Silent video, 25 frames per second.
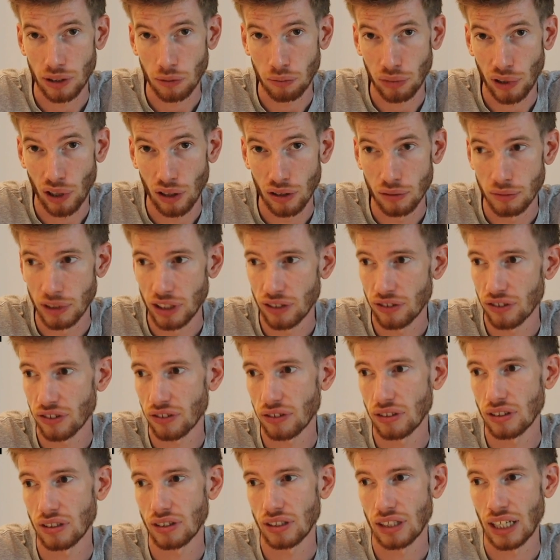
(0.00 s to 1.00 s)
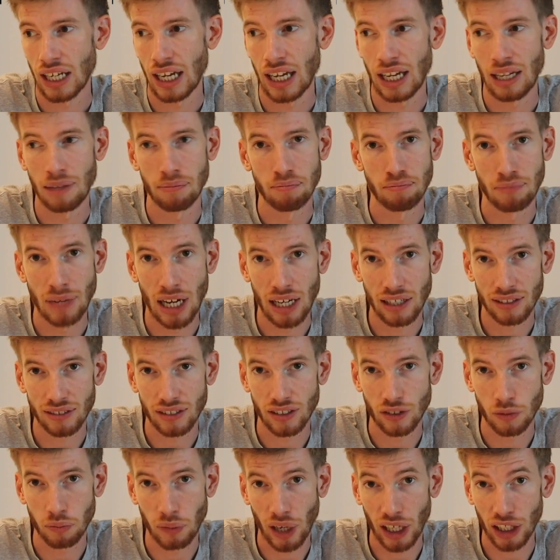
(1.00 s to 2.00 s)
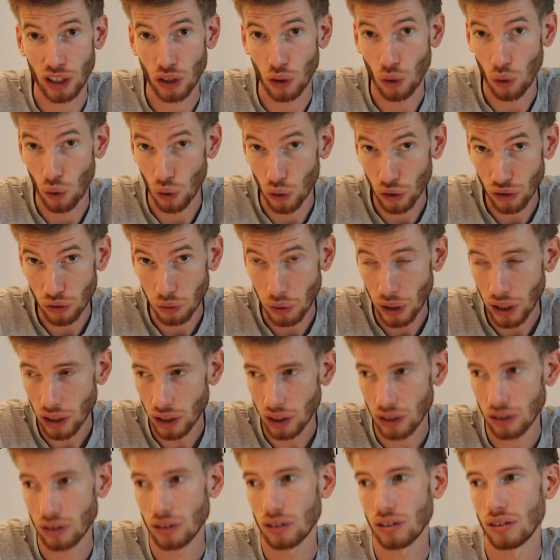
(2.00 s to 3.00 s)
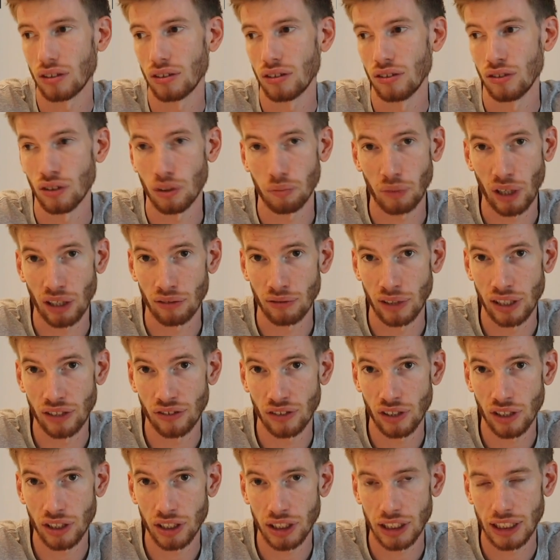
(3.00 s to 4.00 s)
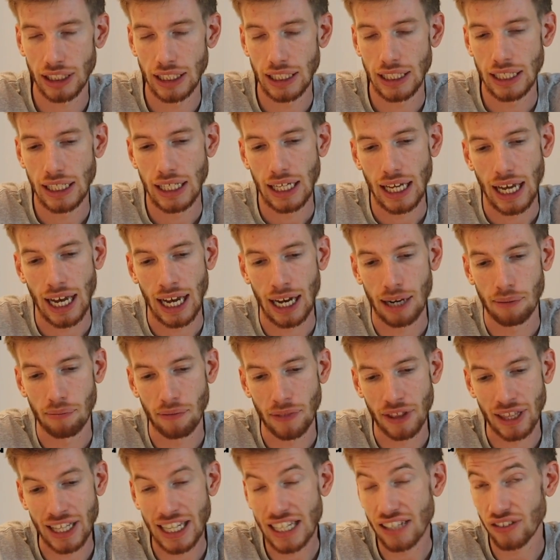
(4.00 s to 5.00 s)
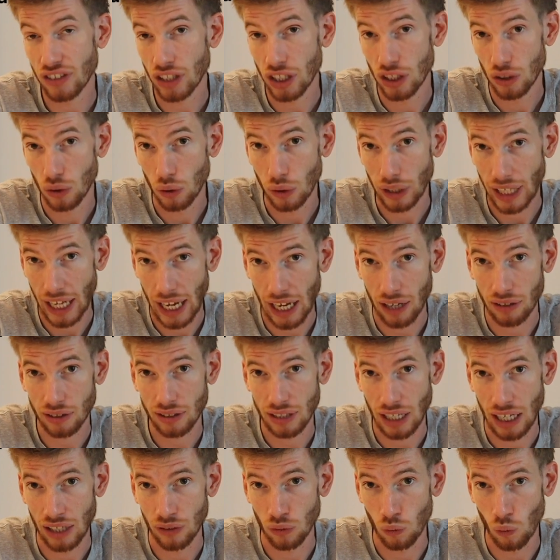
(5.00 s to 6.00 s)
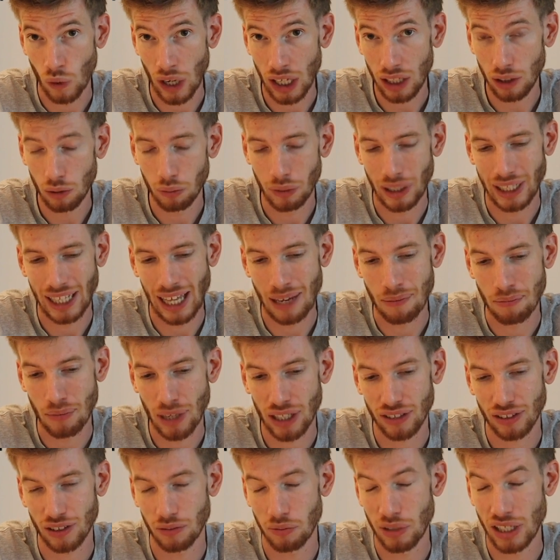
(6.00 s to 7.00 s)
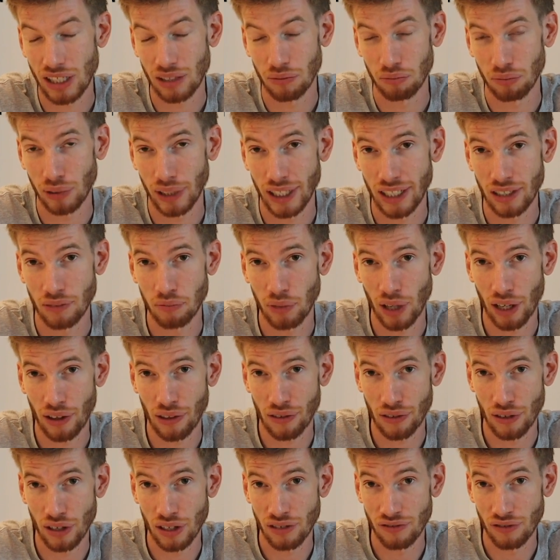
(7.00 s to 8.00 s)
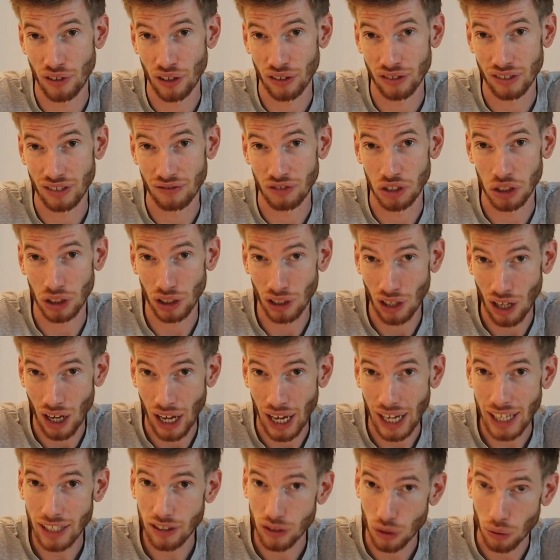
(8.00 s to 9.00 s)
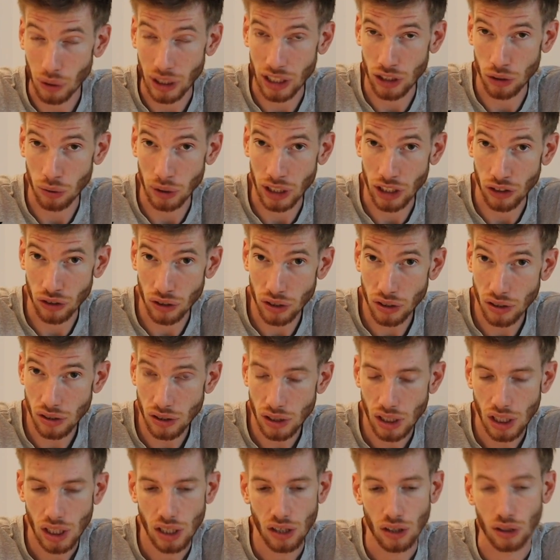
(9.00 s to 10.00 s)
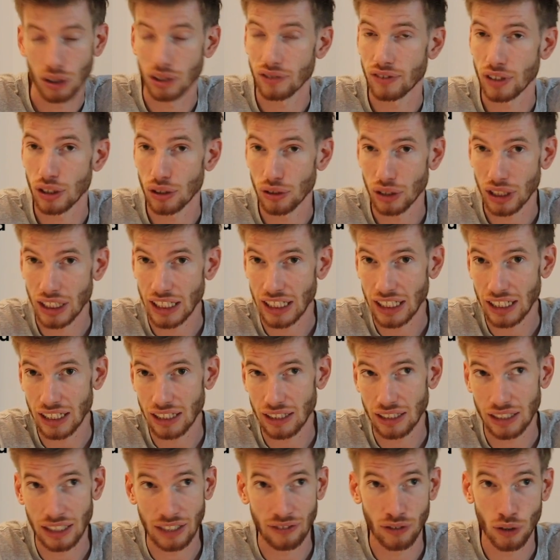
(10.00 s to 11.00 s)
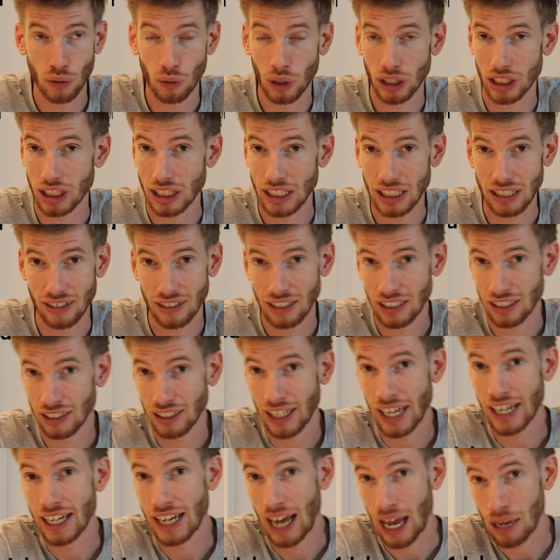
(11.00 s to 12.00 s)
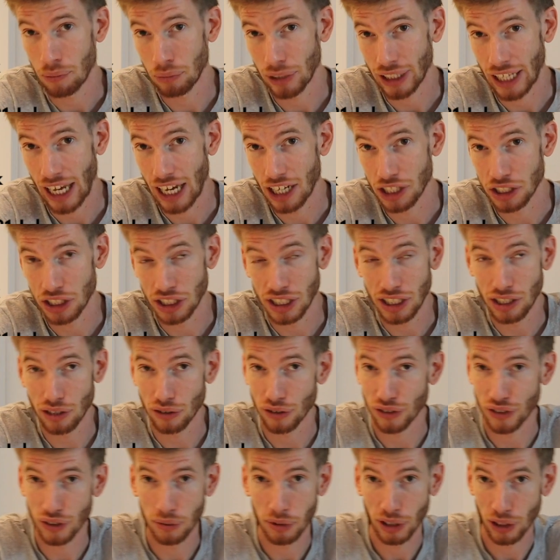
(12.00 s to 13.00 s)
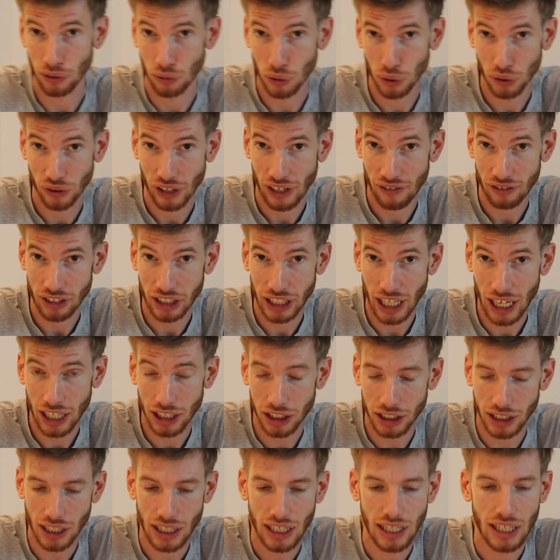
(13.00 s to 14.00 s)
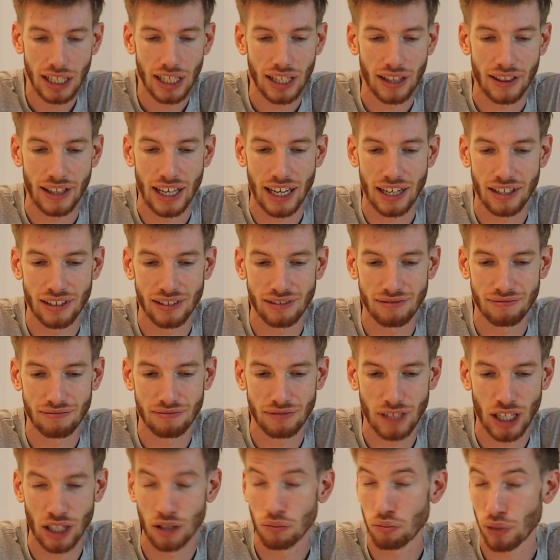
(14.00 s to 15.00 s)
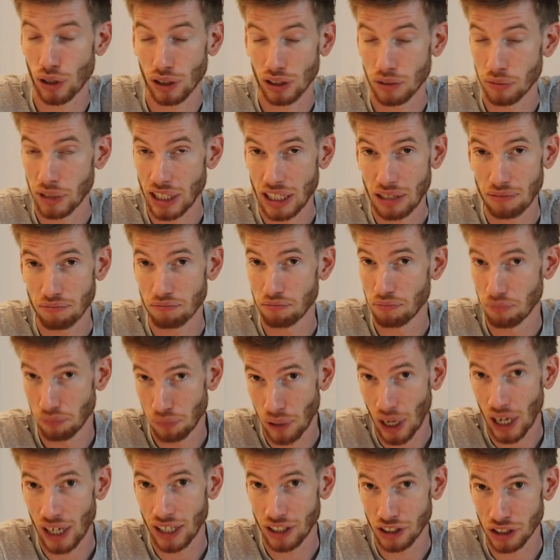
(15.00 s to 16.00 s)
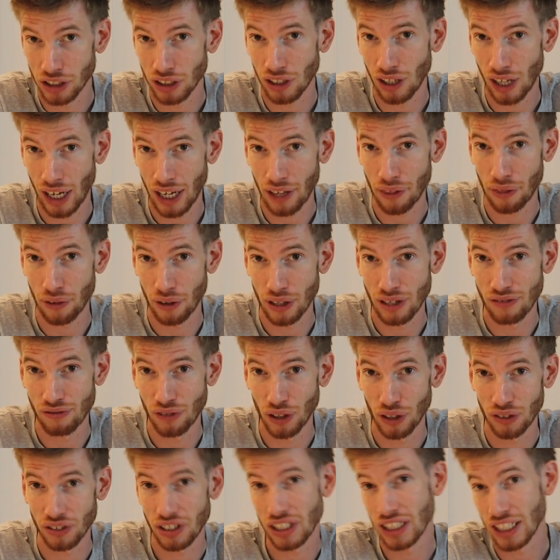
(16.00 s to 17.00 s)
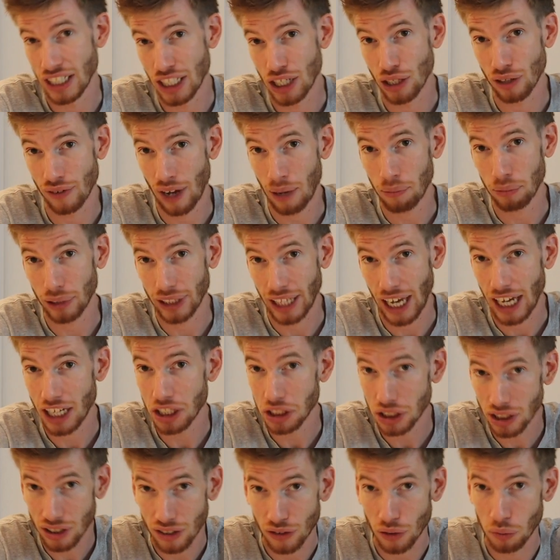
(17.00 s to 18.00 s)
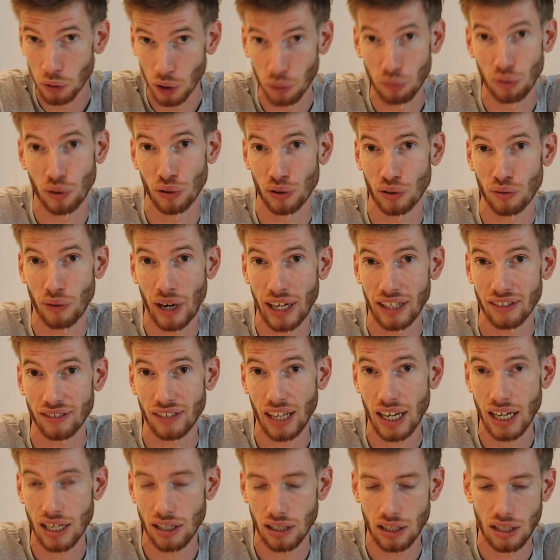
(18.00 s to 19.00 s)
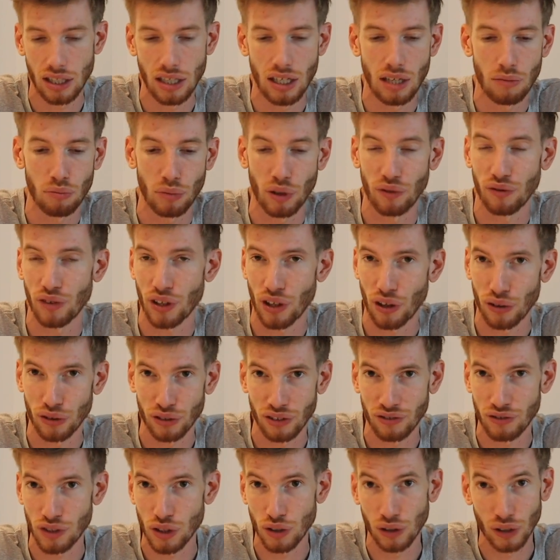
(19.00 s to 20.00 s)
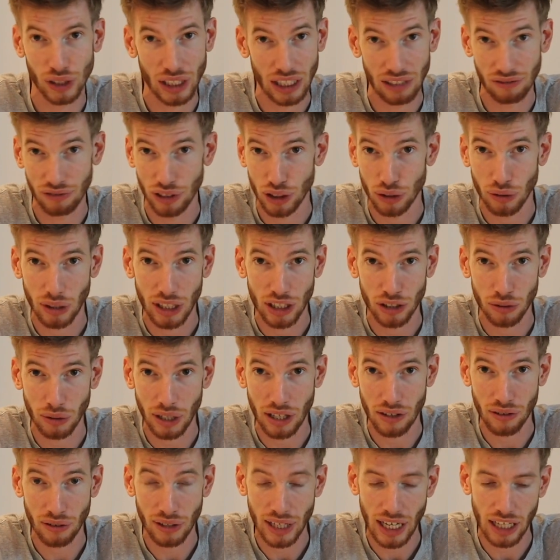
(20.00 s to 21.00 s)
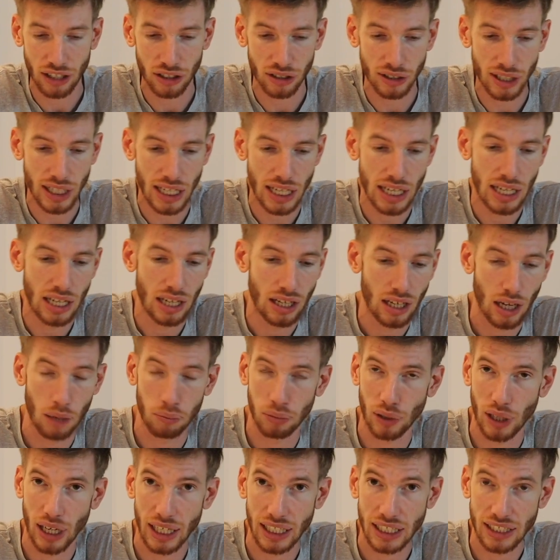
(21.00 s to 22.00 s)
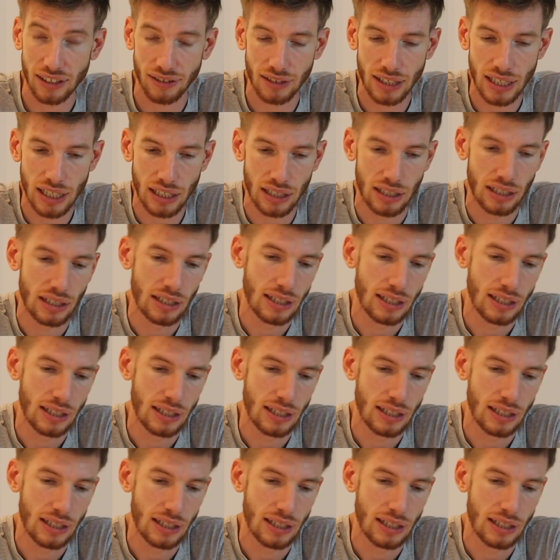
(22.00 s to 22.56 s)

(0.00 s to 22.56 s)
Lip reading: diplomas, masters by coursework, not by research. These can all count as well, but they must be completed by the 31st of July, 2022. Or if you're looking at, if you're watching this in a later application year, assuming the rules haven't changed, then it'd probably be by July 31st in the year of application is a more broader way to say it. But for those of you looking for 2023 entry, applying this year,